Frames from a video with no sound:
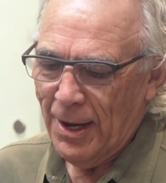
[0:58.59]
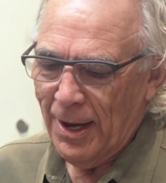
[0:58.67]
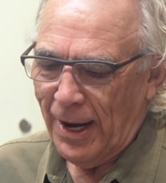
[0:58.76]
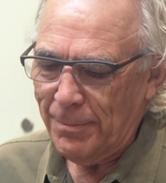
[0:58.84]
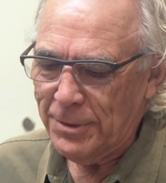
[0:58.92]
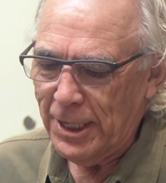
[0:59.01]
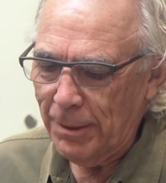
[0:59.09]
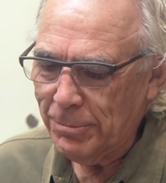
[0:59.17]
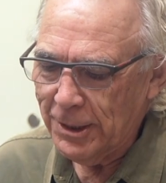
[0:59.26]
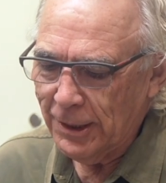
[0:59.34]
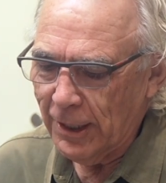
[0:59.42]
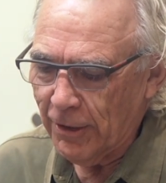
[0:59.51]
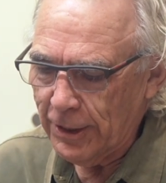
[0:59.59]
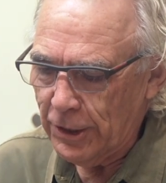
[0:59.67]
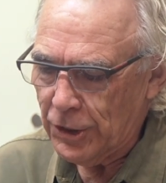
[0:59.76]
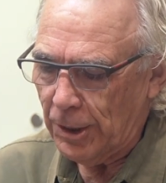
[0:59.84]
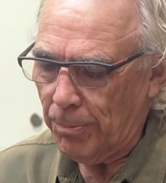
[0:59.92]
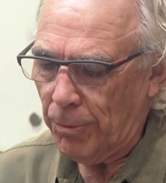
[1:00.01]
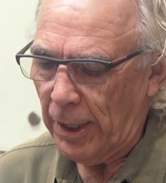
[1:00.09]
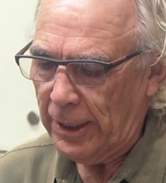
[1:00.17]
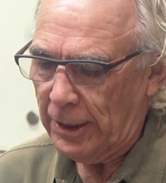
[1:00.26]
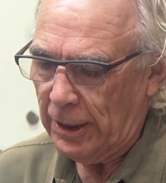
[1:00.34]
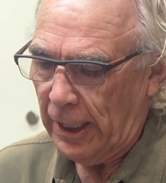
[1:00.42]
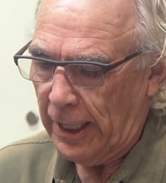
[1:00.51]
I'm tempted, Larry, to jump right
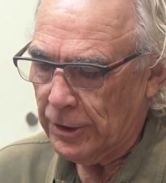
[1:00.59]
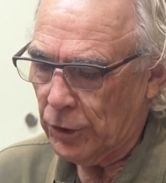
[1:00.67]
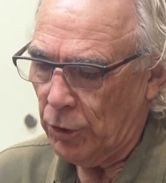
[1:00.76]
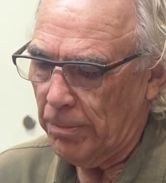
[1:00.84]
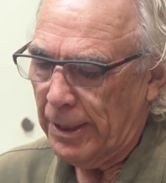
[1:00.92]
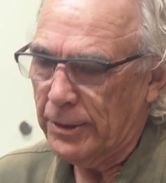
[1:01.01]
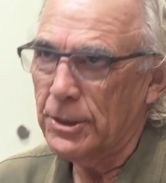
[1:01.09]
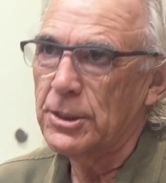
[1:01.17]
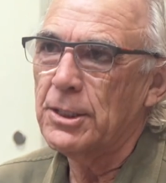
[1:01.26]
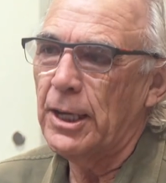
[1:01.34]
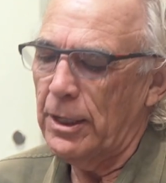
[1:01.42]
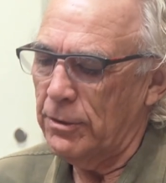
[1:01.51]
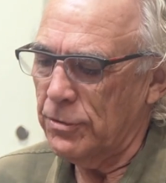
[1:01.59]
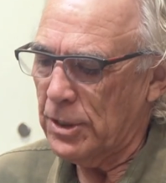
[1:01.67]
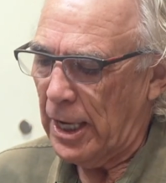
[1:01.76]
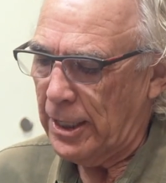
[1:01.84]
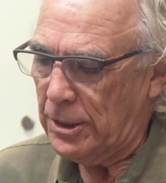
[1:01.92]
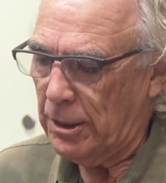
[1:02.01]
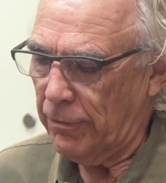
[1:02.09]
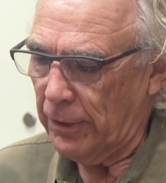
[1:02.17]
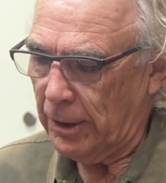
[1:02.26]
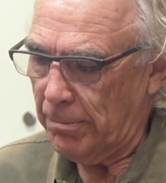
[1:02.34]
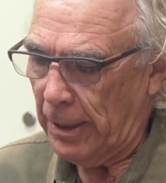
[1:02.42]
in and ask you about the state of scientific and